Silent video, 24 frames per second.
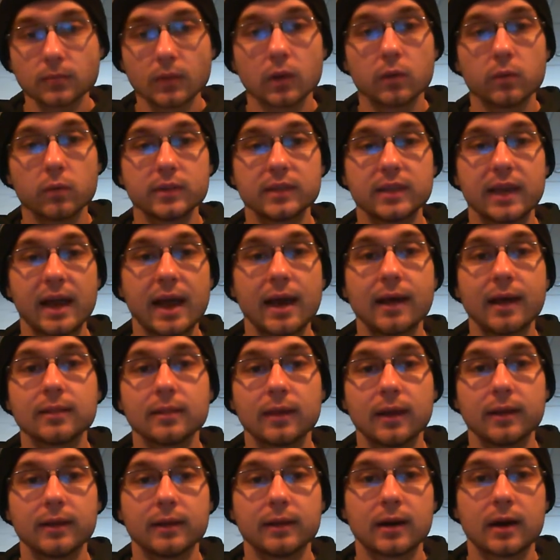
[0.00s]
With that,
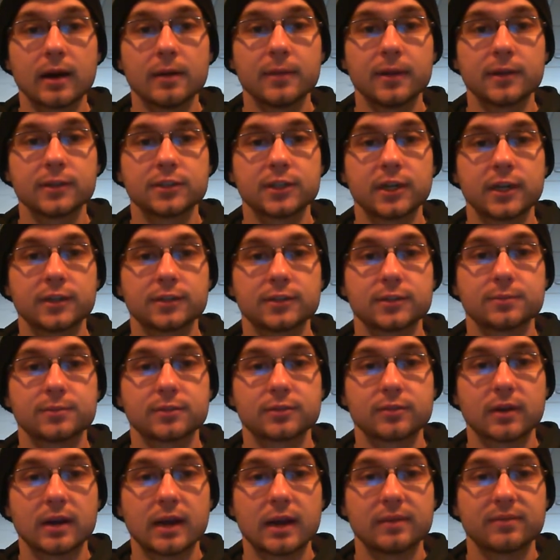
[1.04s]
like, comment, share,
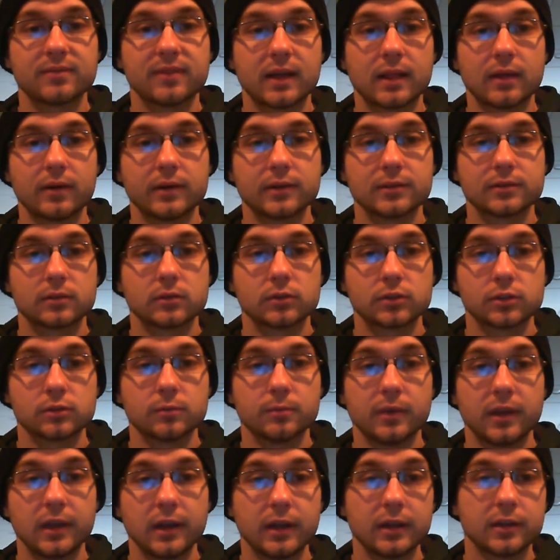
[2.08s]
subscribe, follow on social
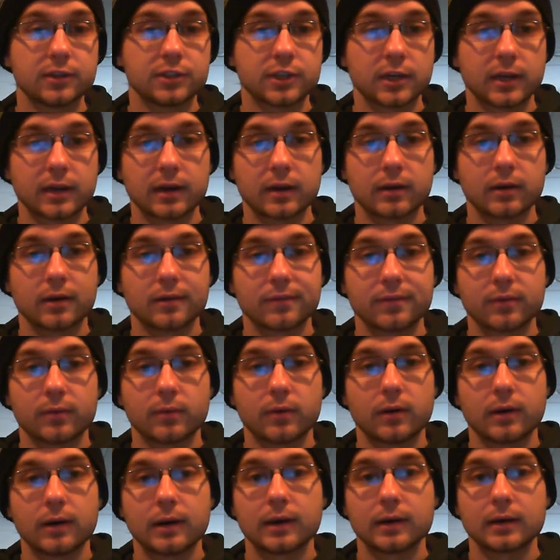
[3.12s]
media, check out
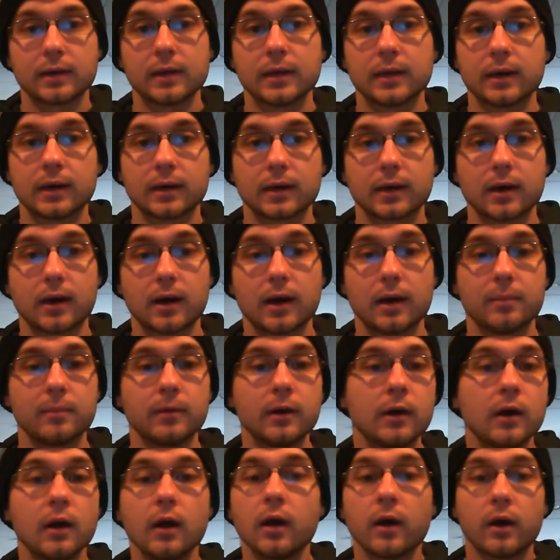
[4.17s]
offthewallhockey.com.
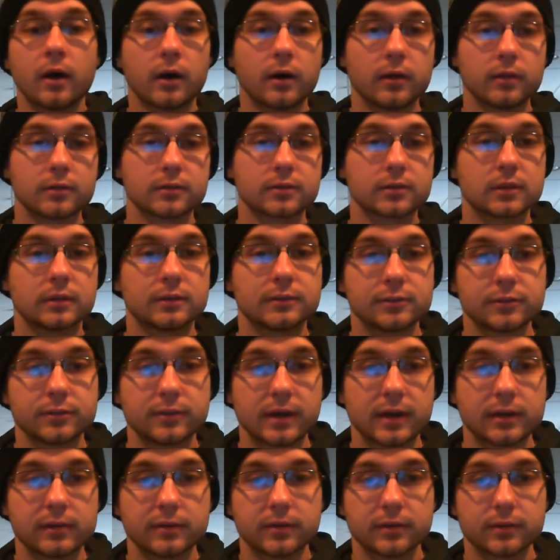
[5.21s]
All those links are
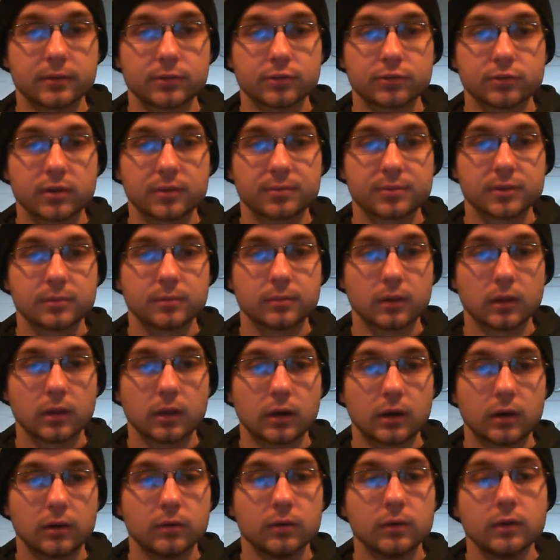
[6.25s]
down in the description
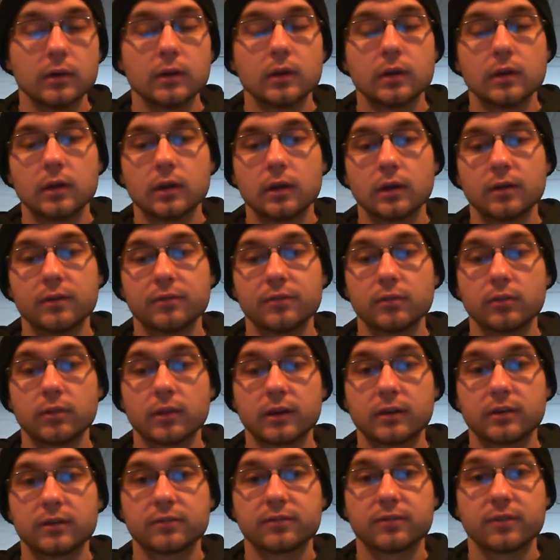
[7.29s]
below. Uh, if you'd
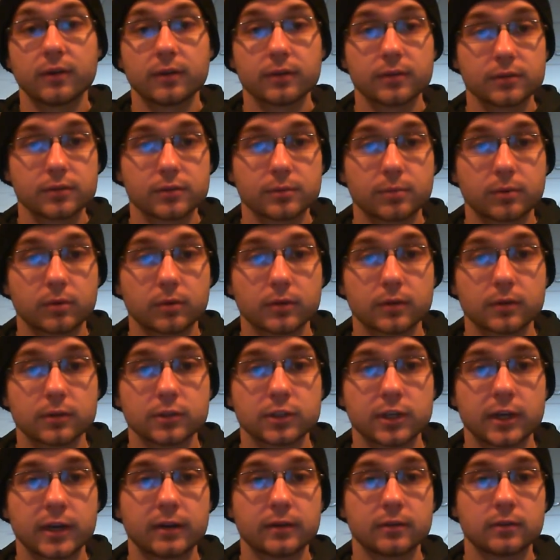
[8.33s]
like to further support the
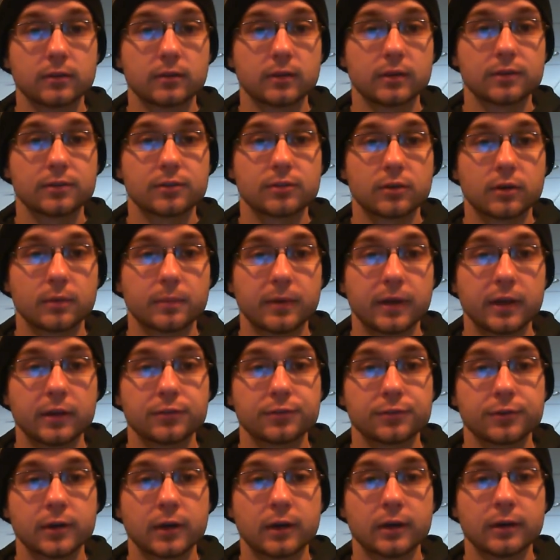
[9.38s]
channel, the links to our
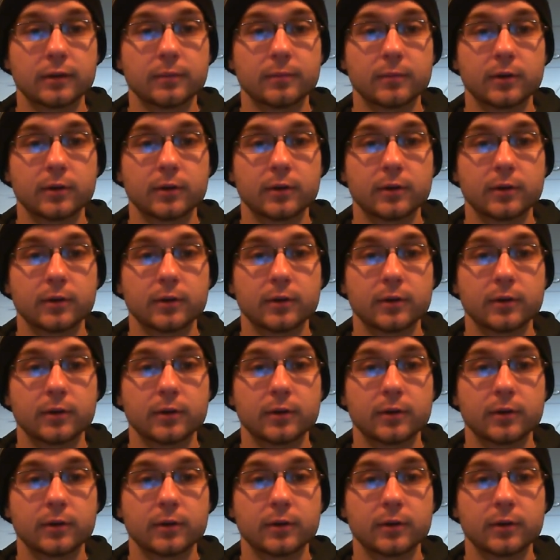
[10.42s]
Patreon and